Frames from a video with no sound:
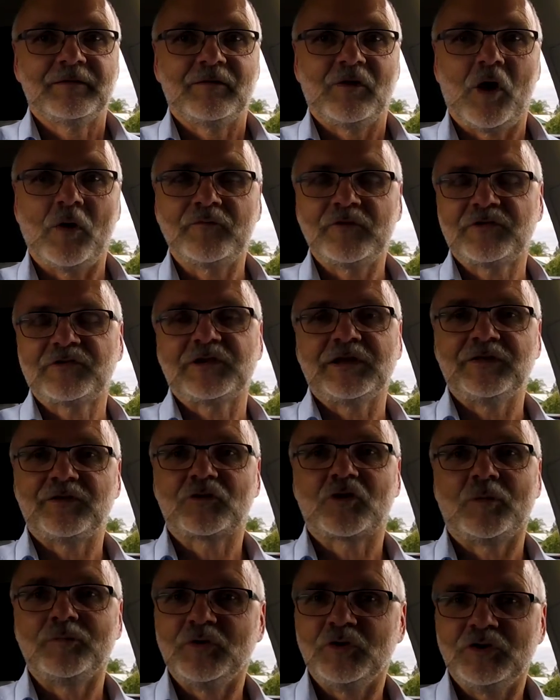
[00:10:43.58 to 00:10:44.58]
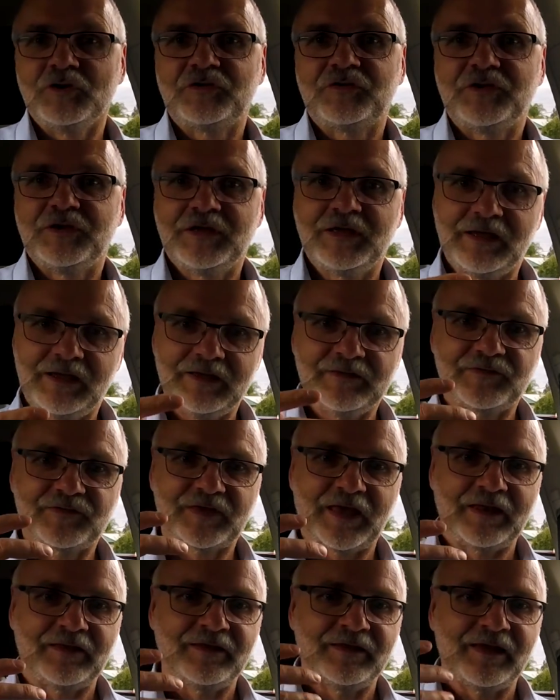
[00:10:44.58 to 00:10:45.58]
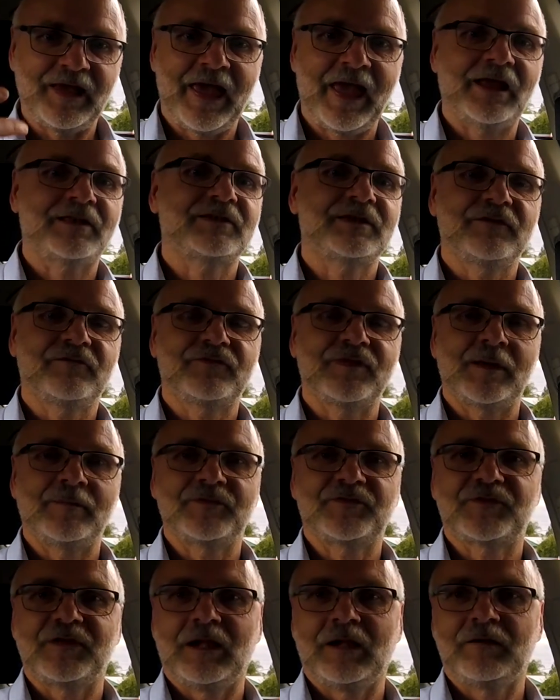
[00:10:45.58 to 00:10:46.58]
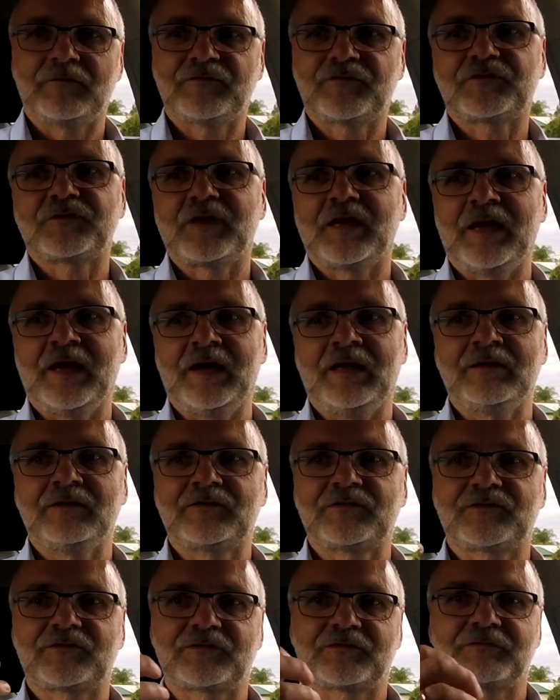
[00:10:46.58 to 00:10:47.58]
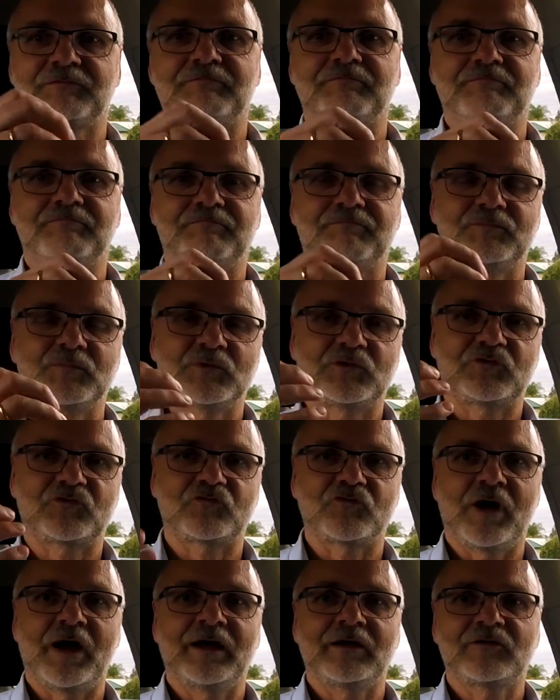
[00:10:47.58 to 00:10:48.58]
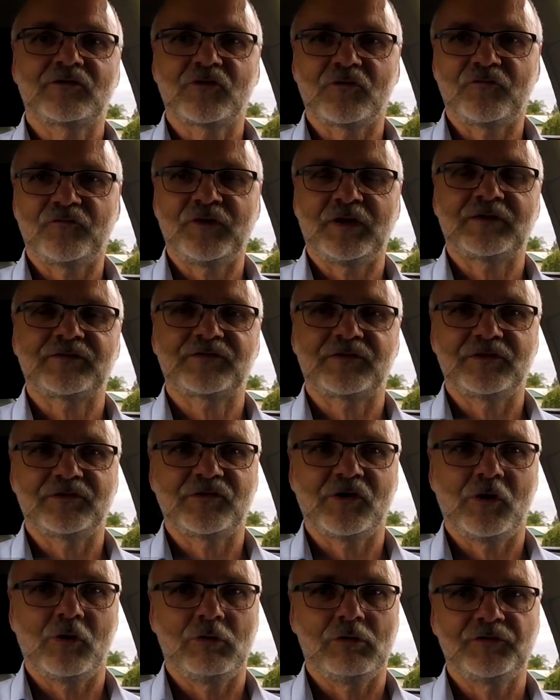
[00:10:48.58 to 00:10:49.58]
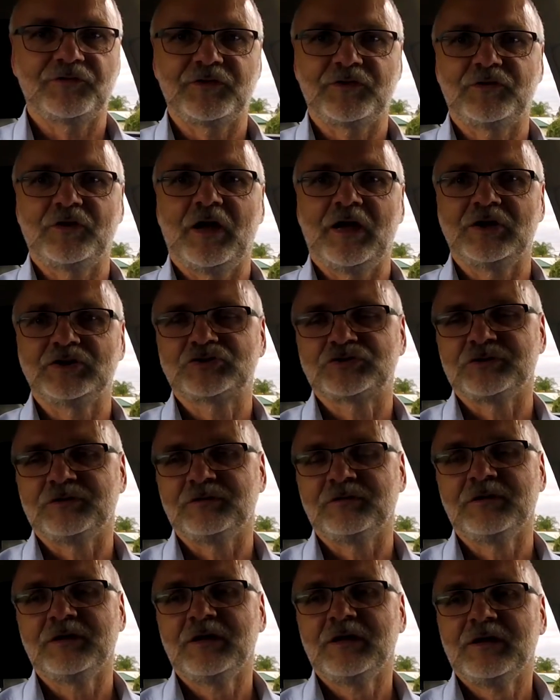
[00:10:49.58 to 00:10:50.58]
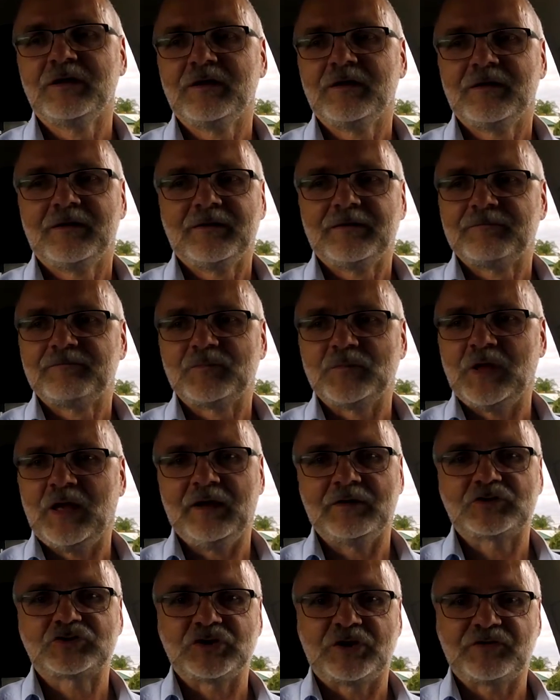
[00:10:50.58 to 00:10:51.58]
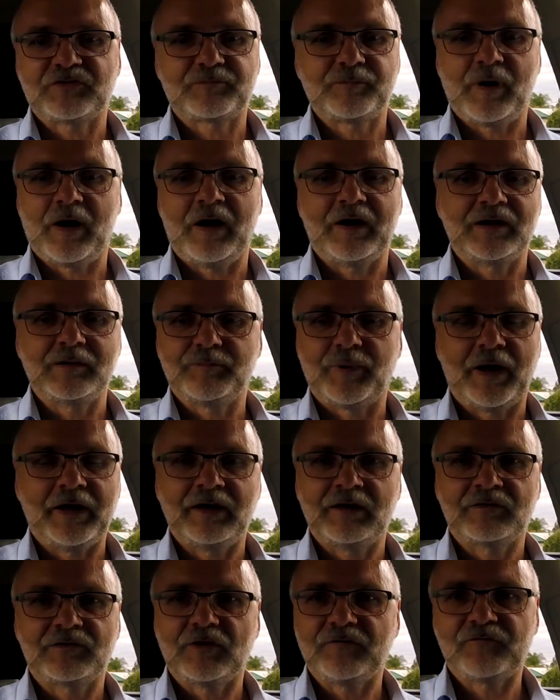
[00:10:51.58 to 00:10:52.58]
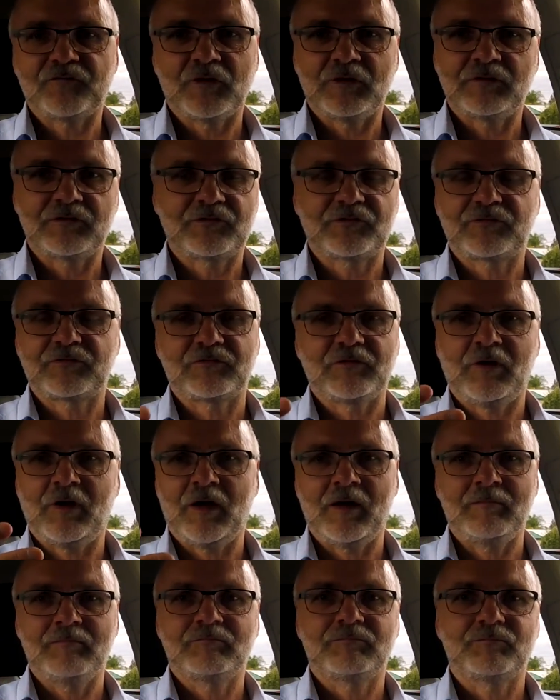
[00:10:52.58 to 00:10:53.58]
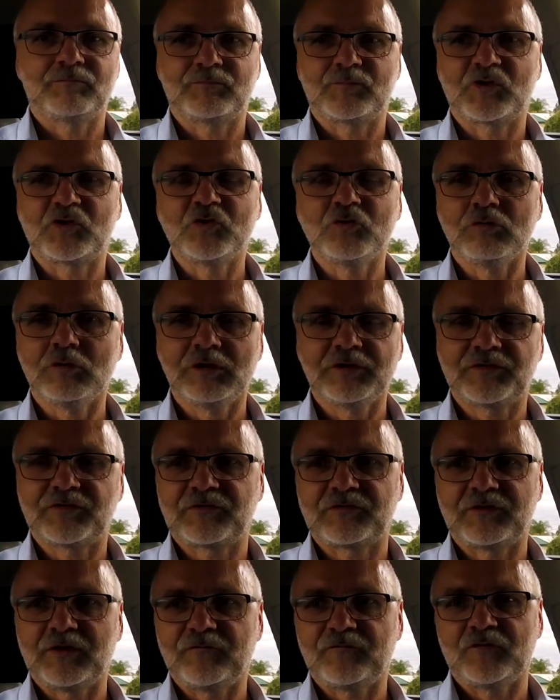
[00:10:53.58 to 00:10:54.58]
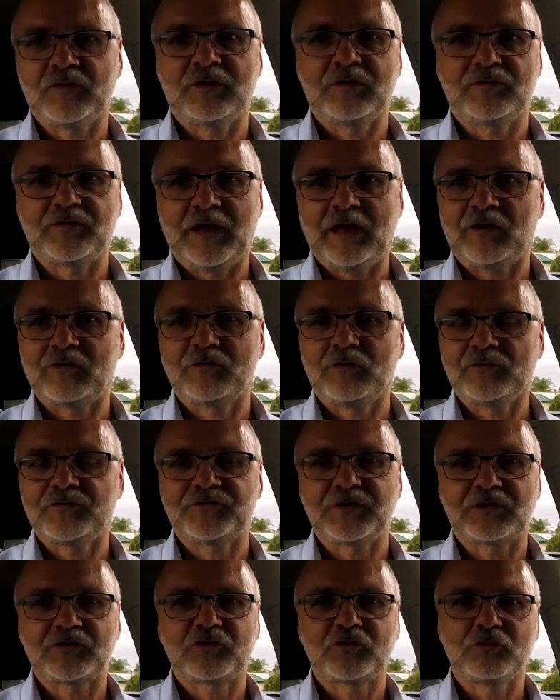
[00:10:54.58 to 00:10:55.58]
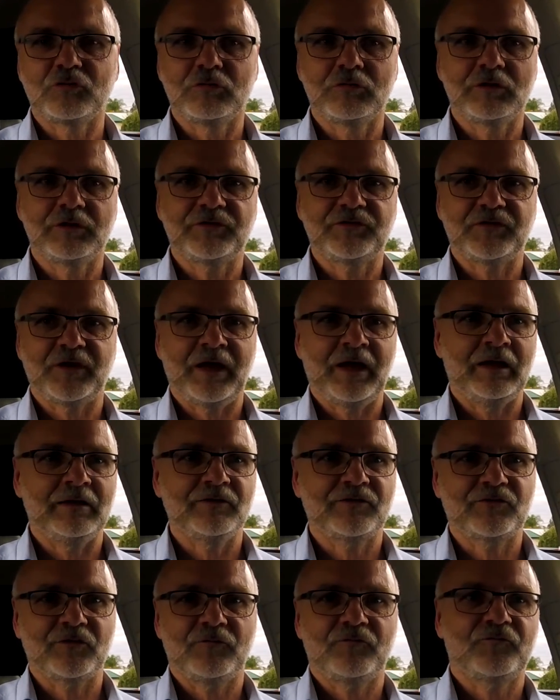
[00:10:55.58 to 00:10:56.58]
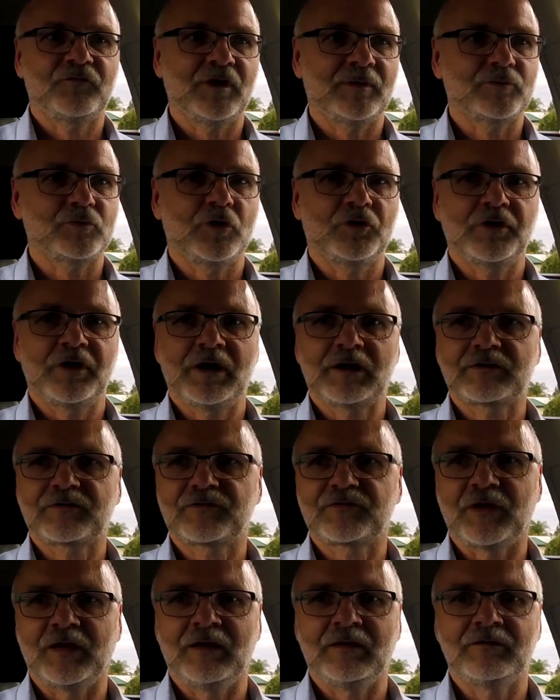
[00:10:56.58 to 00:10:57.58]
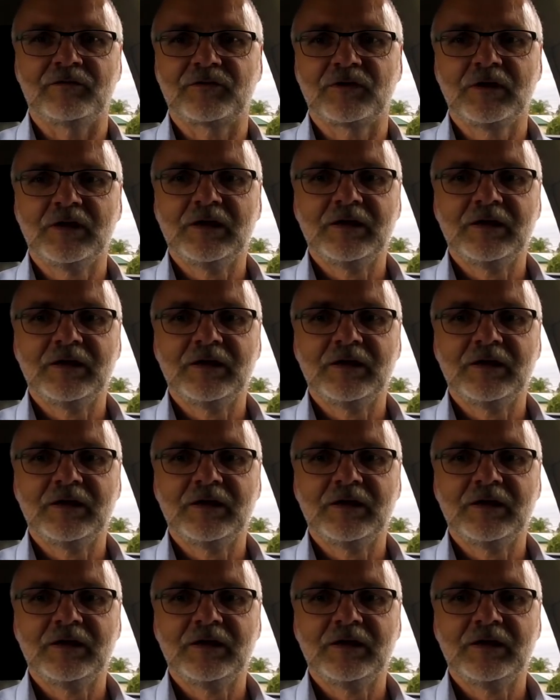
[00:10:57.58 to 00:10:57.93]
obviously the community is getting active themselves and trying to fix this whole situation. Yeah, just by buying different tools, different diagnostic tools and software products and